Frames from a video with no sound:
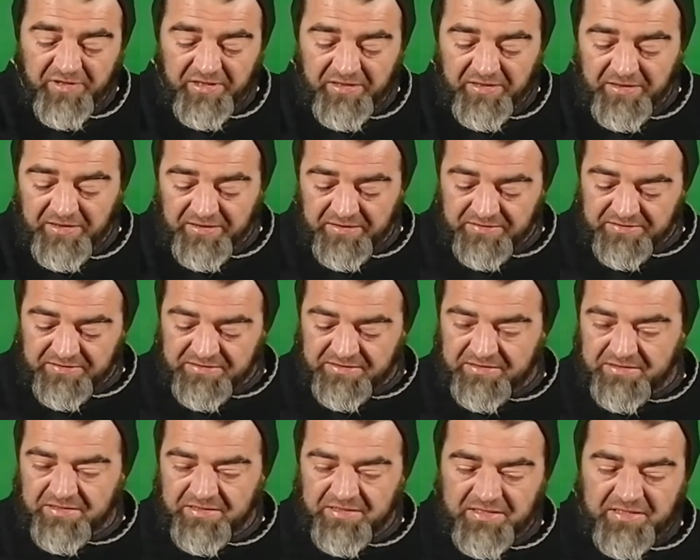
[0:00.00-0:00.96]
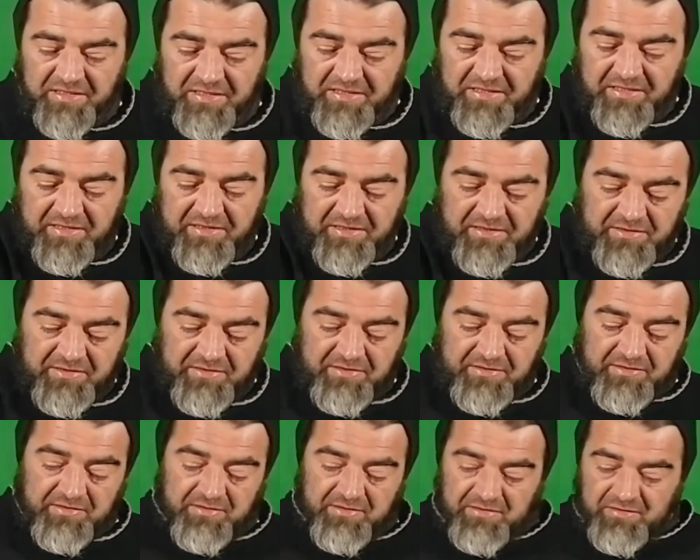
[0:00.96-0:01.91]
me is
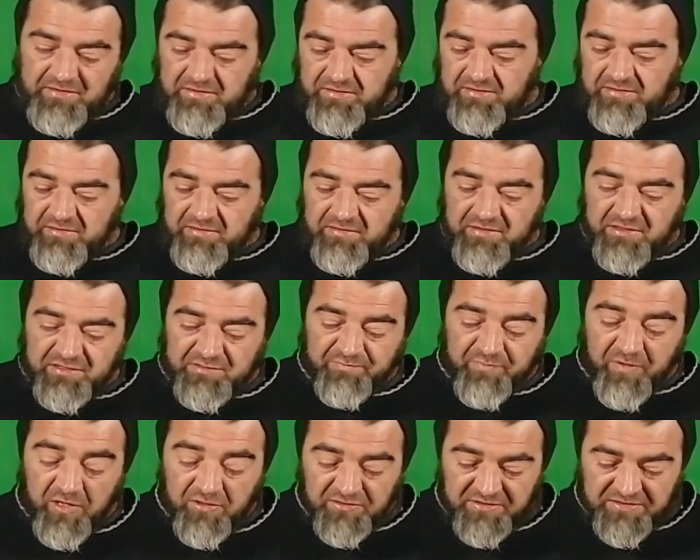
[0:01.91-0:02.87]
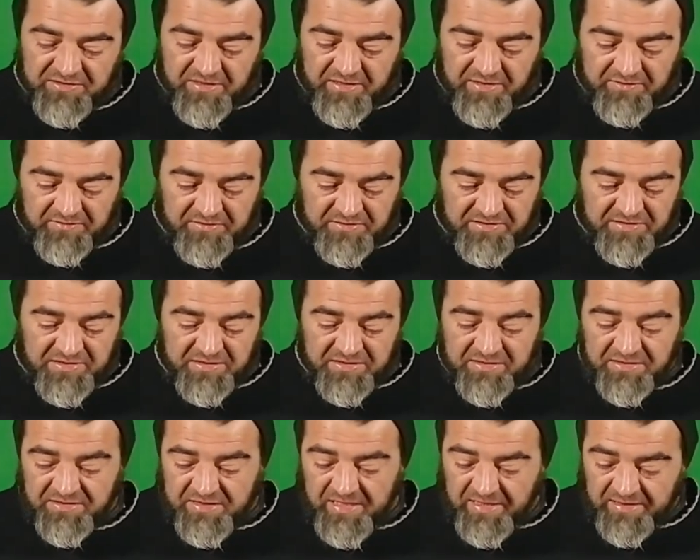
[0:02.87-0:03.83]
this poster because
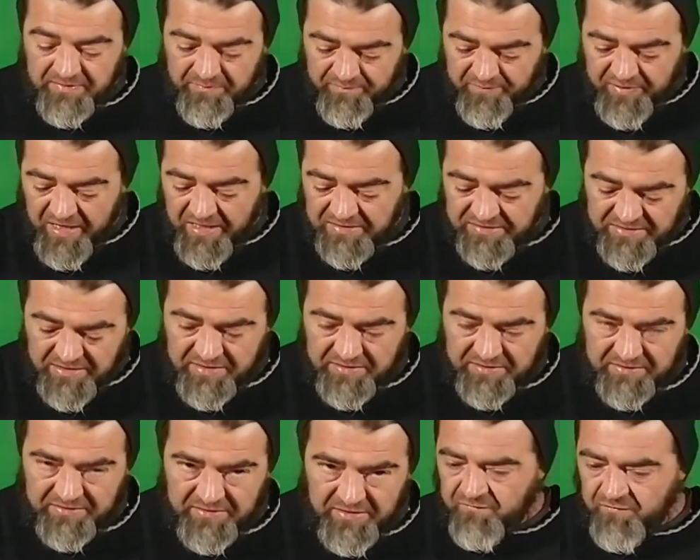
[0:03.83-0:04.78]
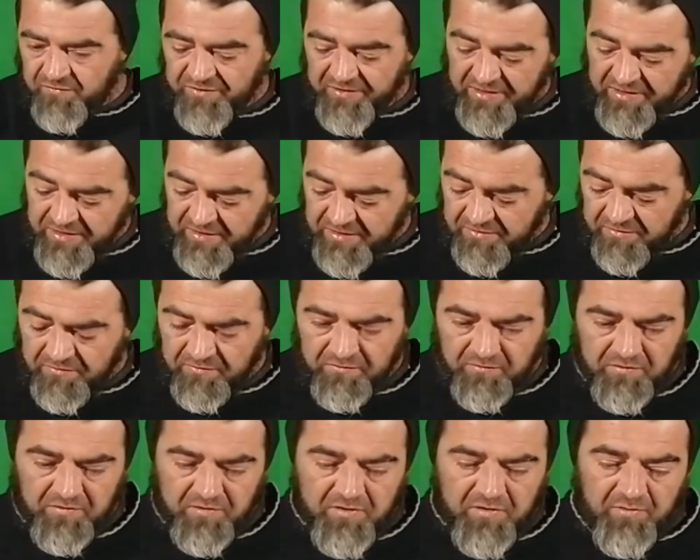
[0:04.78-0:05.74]
this is like a playset for the
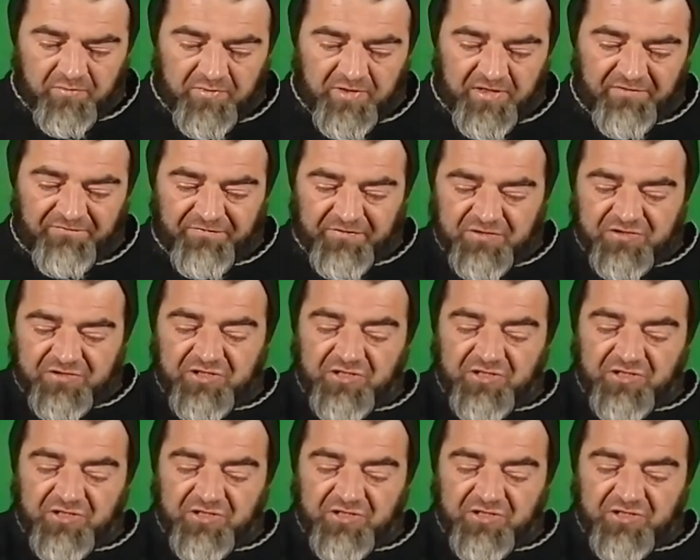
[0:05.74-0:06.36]
eagle. But if you